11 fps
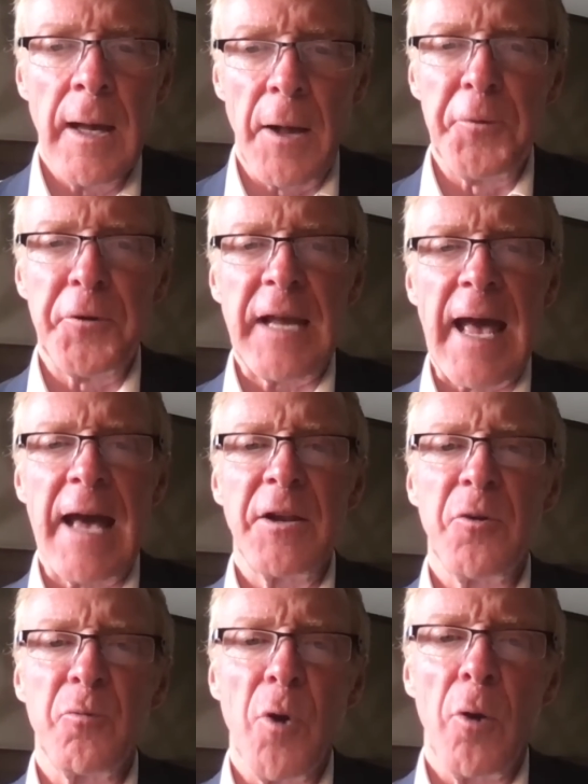Elder
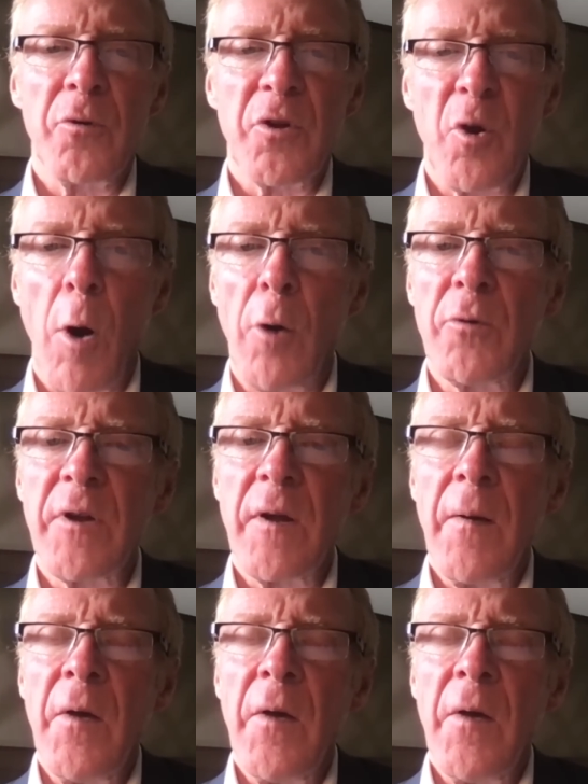Cannon wrote, quote,